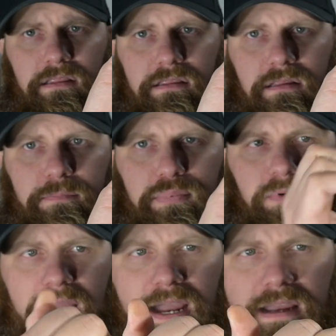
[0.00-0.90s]
the
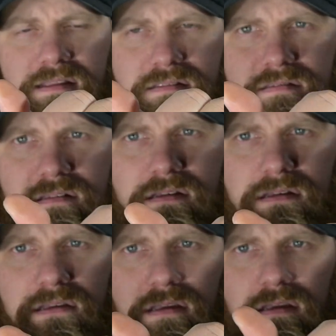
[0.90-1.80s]
bronze
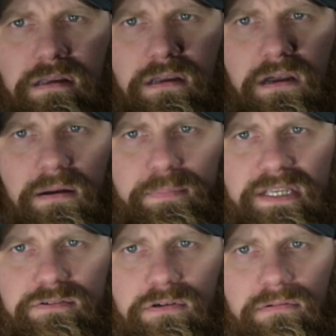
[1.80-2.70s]
bezel